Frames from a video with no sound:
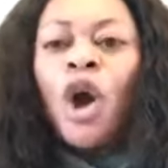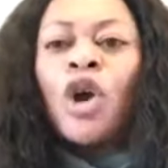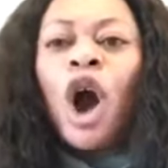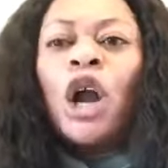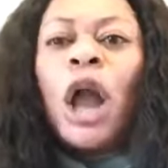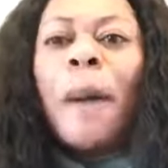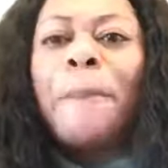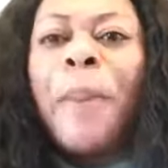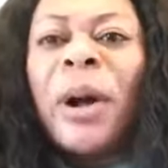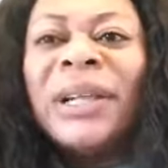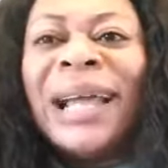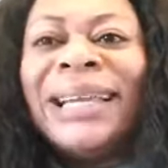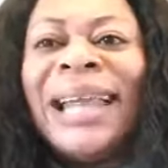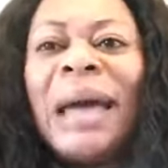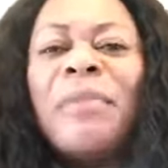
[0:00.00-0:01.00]
Call upon
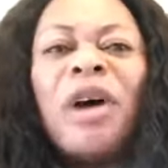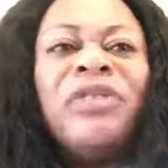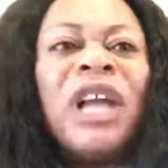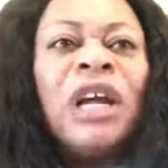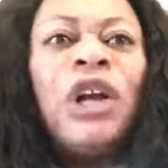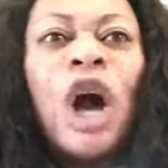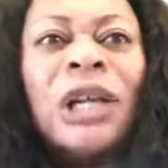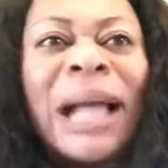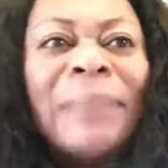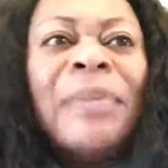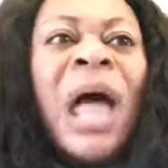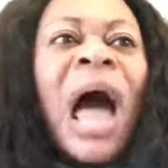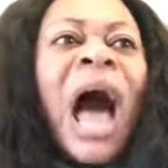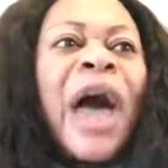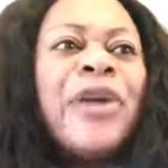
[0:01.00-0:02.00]
the name of the Lord,
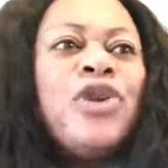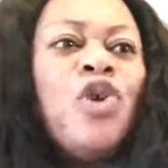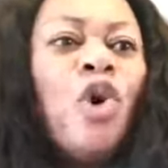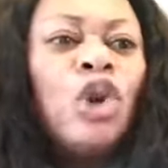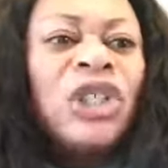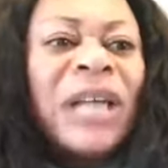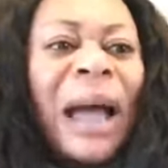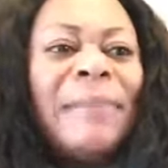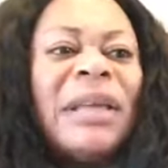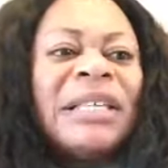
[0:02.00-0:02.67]
and you shall